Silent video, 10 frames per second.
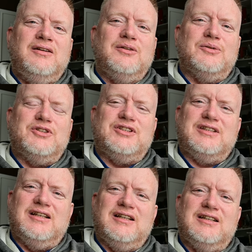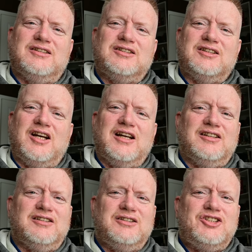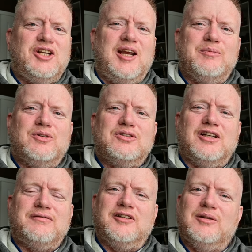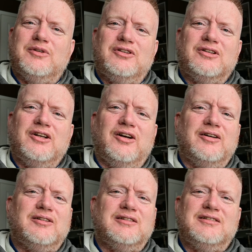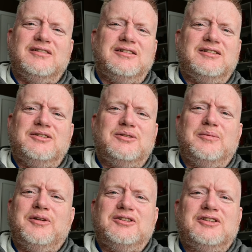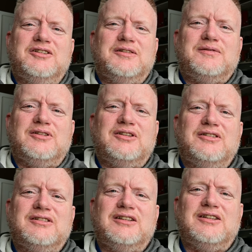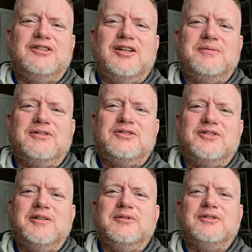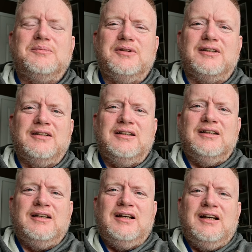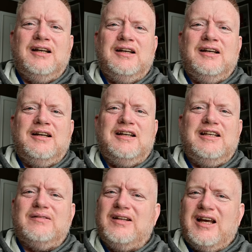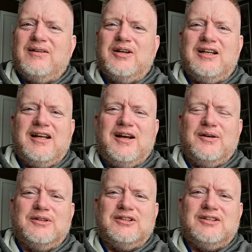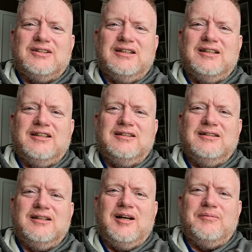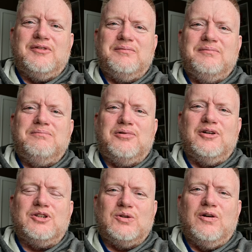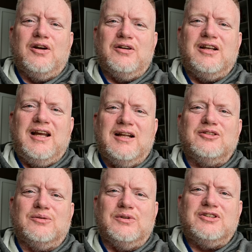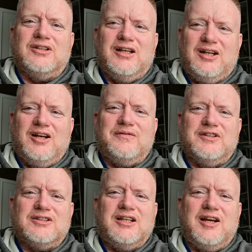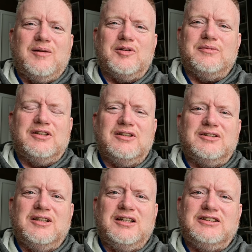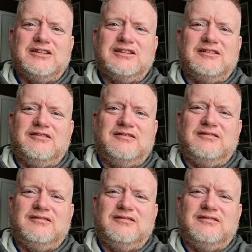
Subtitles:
those silent chambers, I forget what they're called. You do a bunch of different types of treatments, but even that right now is, I'm pretty sure I'm going to cancel once I get off this camera, because I just